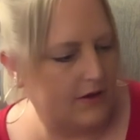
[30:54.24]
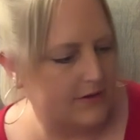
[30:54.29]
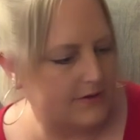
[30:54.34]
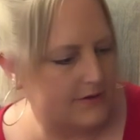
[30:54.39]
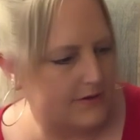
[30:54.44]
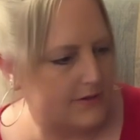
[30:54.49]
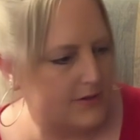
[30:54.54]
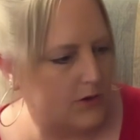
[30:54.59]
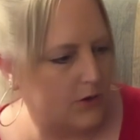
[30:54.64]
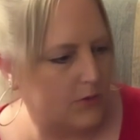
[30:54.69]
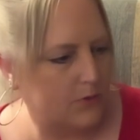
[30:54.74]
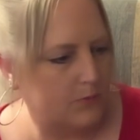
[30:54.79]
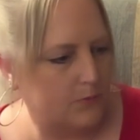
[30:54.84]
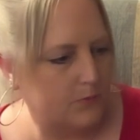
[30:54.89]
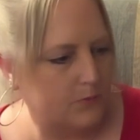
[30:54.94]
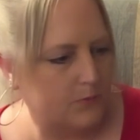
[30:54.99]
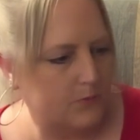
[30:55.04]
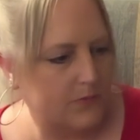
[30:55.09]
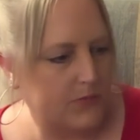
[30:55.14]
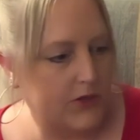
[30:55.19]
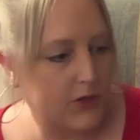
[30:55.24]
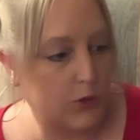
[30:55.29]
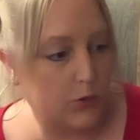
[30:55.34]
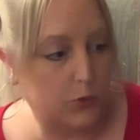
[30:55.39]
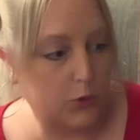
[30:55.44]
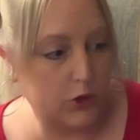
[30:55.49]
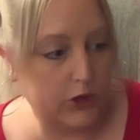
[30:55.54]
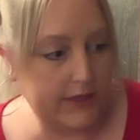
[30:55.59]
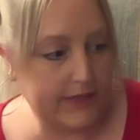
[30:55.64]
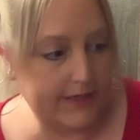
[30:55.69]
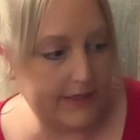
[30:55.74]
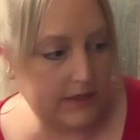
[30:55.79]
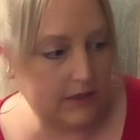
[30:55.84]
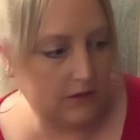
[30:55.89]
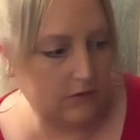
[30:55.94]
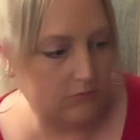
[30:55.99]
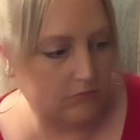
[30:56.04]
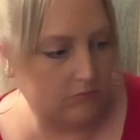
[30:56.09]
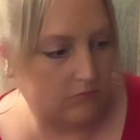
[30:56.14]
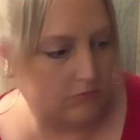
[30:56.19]
So they're wooden
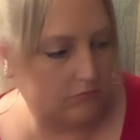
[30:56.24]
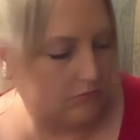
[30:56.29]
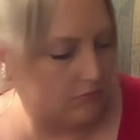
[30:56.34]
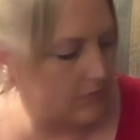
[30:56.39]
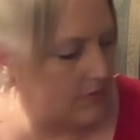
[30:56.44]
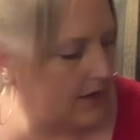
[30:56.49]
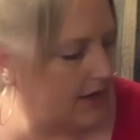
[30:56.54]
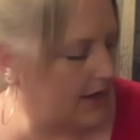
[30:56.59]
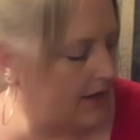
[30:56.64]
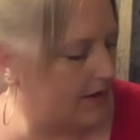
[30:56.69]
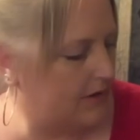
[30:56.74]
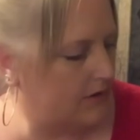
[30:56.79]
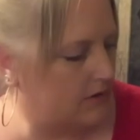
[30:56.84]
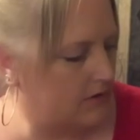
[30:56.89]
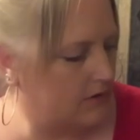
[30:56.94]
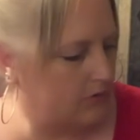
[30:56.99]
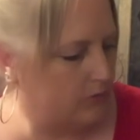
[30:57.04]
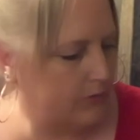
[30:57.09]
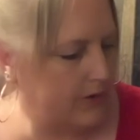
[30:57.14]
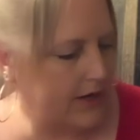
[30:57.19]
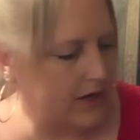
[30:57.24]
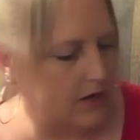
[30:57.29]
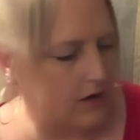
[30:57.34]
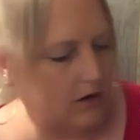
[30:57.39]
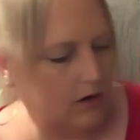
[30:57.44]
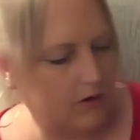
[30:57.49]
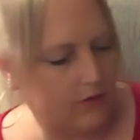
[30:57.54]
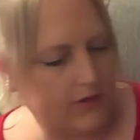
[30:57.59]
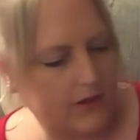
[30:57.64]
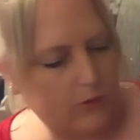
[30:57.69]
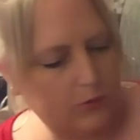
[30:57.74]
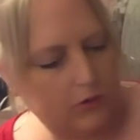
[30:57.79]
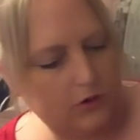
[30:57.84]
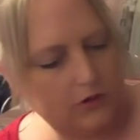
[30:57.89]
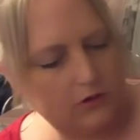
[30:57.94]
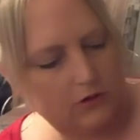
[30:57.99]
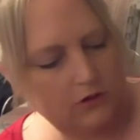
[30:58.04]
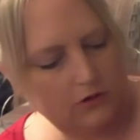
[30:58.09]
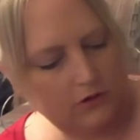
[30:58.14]
and wait, are they wooden?